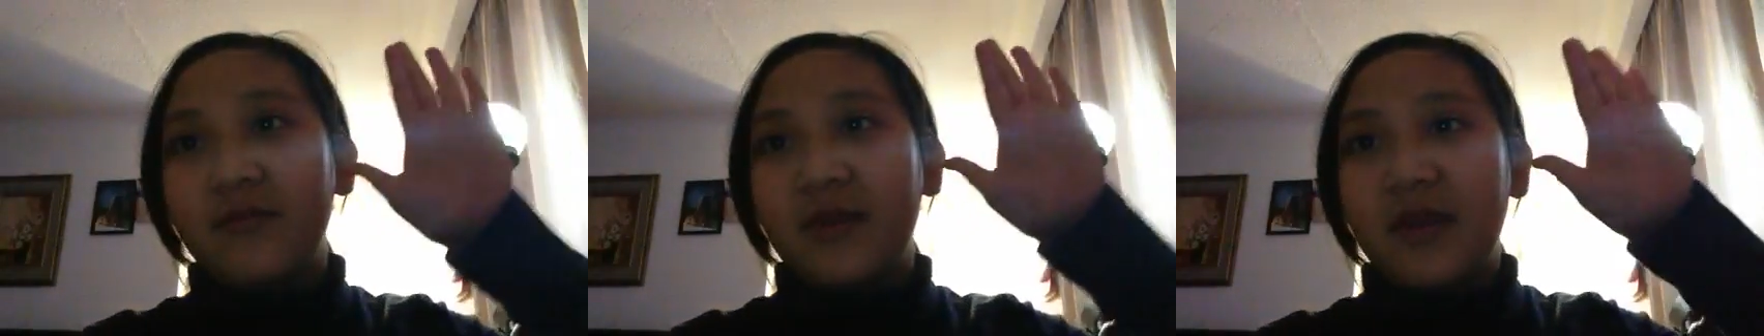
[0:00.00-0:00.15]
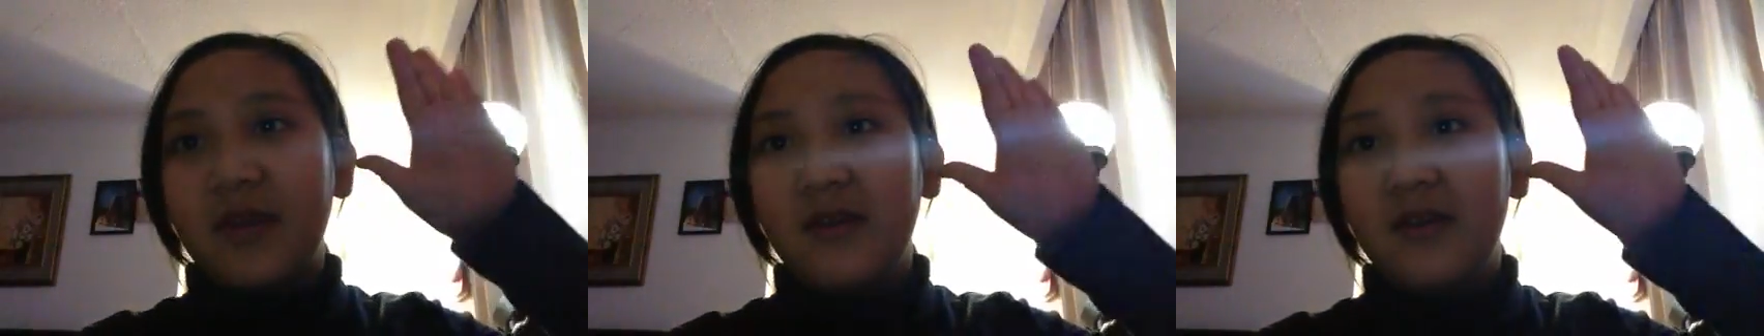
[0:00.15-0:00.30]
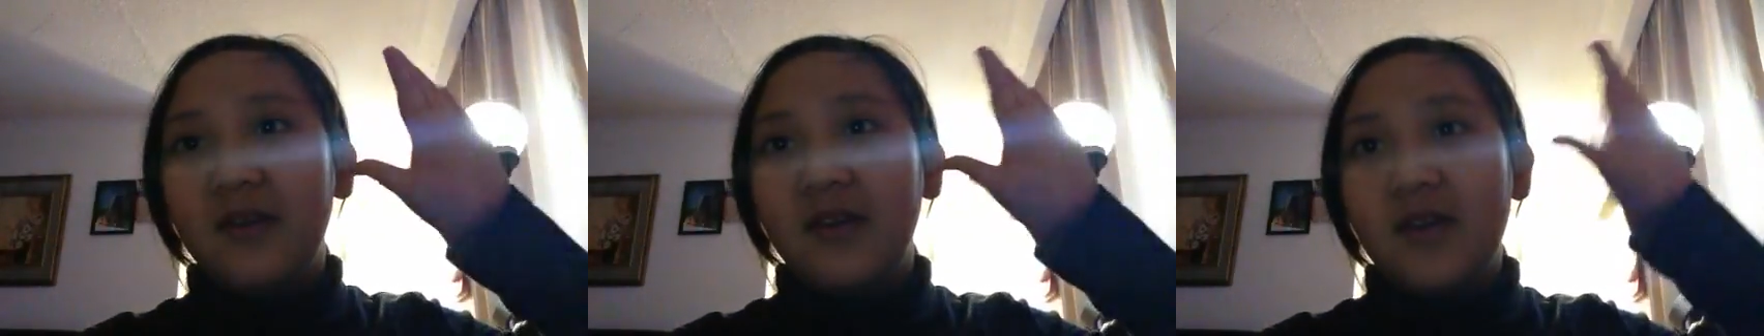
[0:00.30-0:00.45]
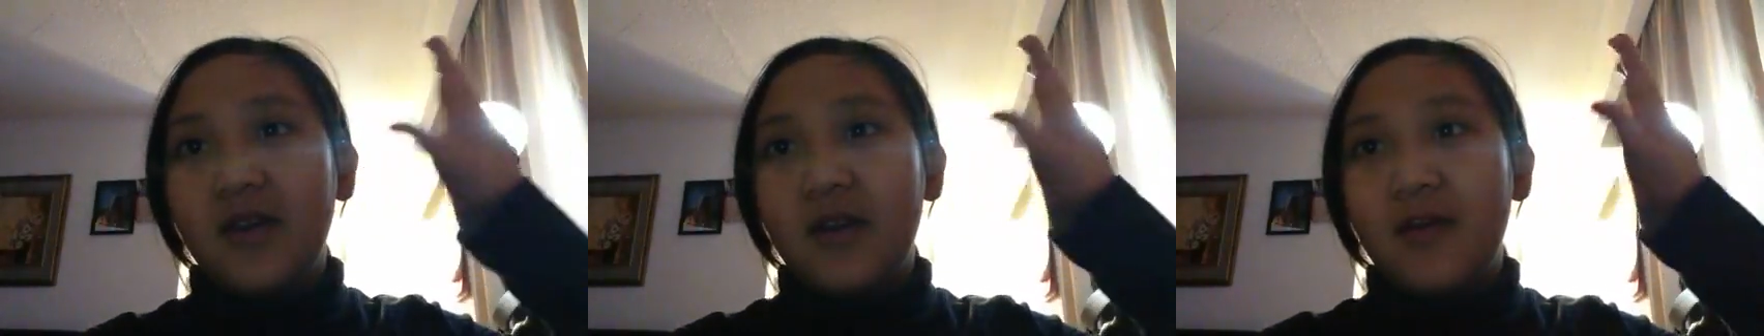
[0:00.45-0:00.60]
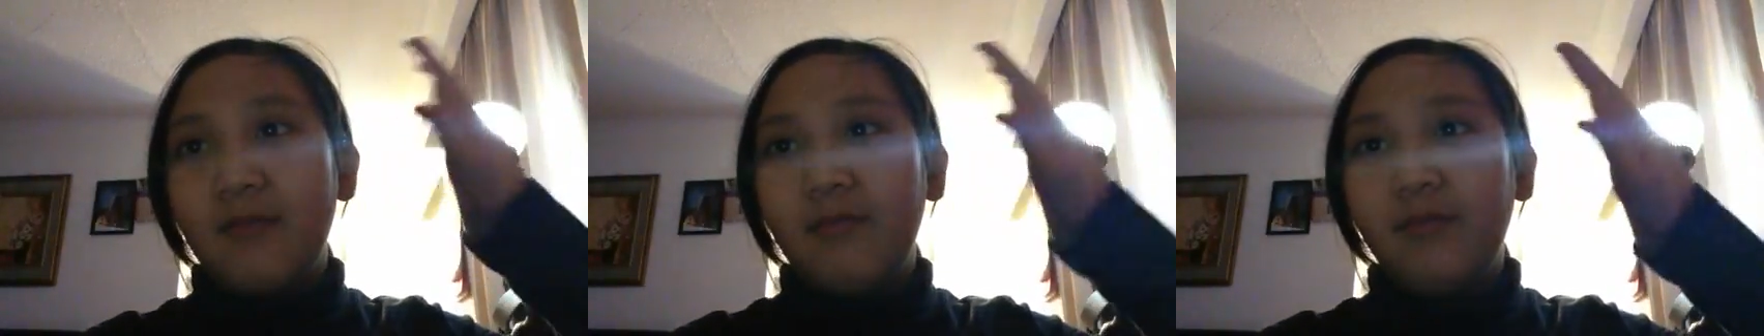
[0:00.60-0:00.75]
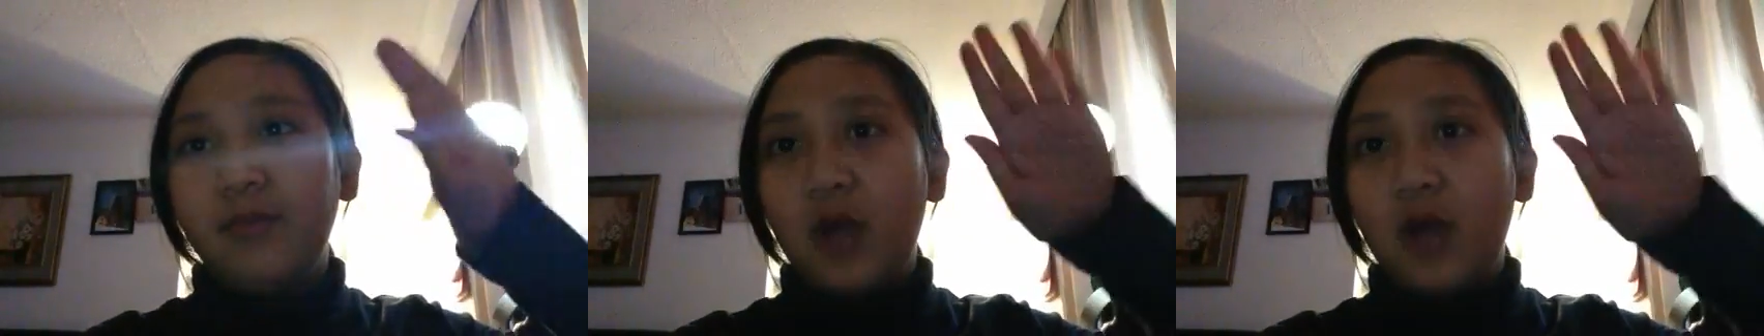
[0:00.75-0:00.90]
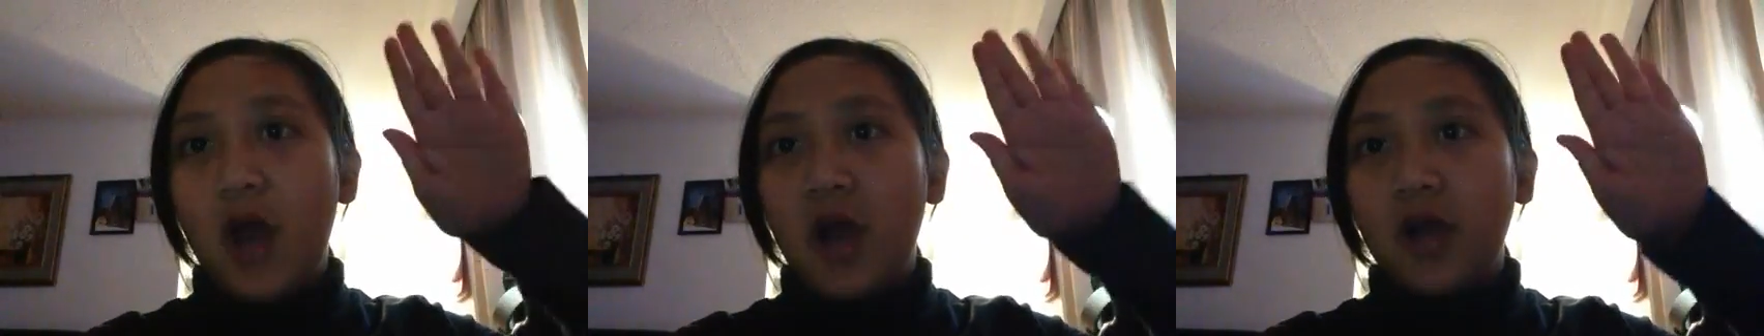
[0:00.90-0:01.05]
my
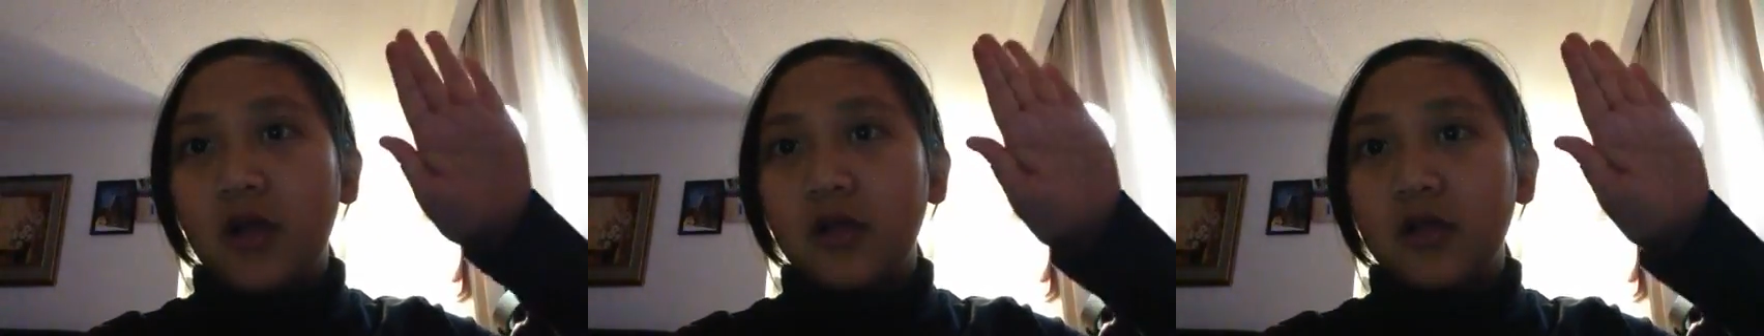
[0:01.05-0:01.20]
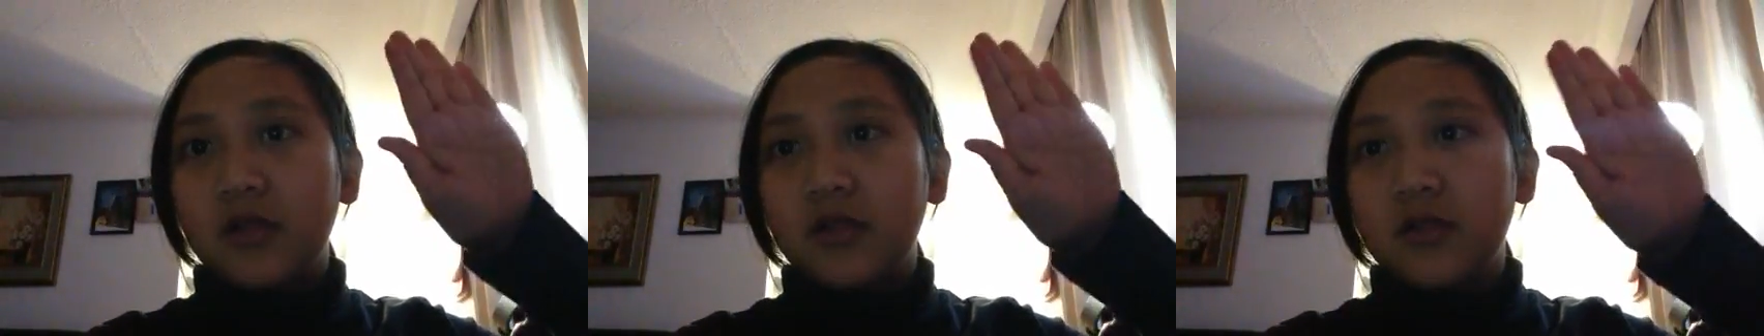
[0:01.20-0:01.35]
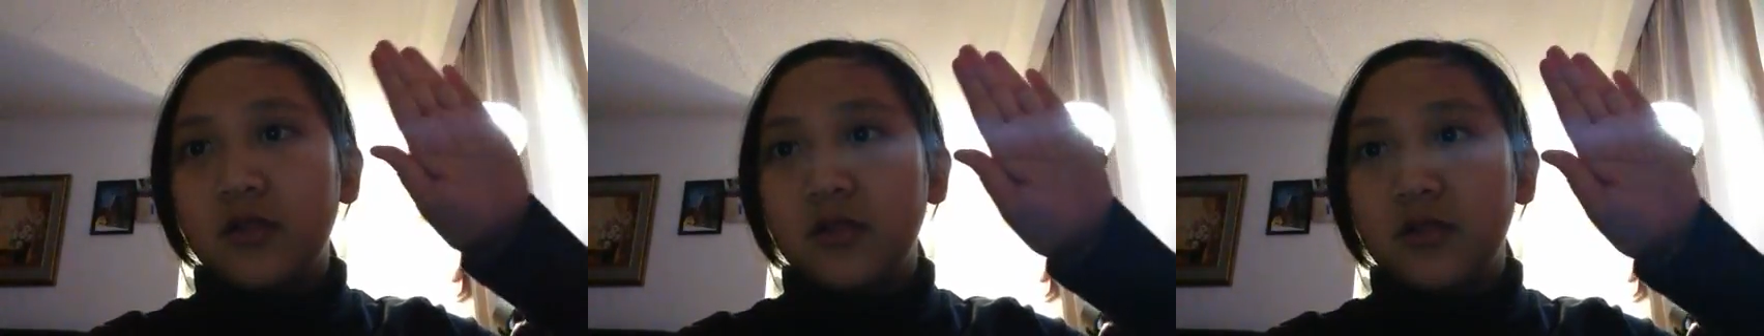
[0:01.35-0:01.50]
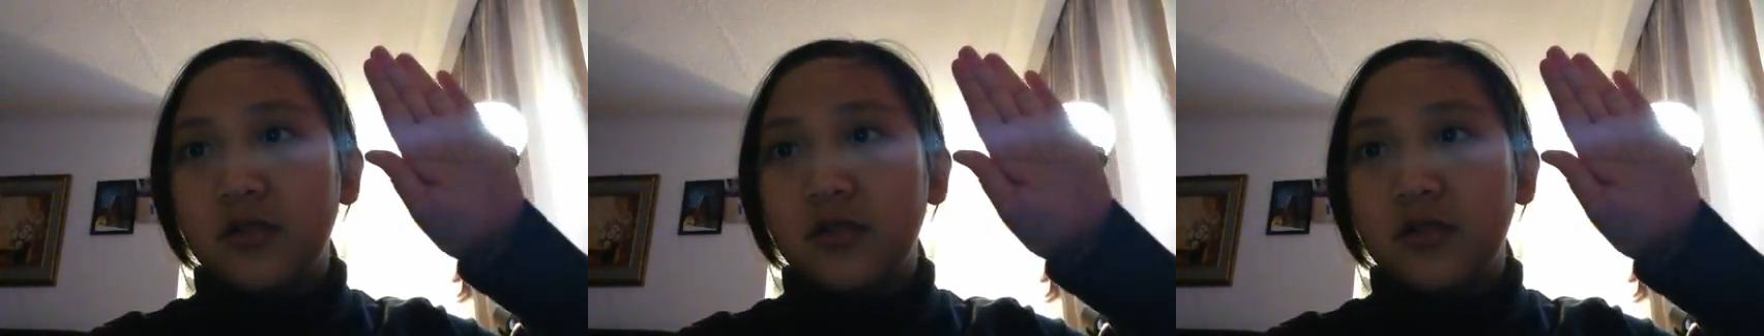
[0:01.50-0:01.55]
block.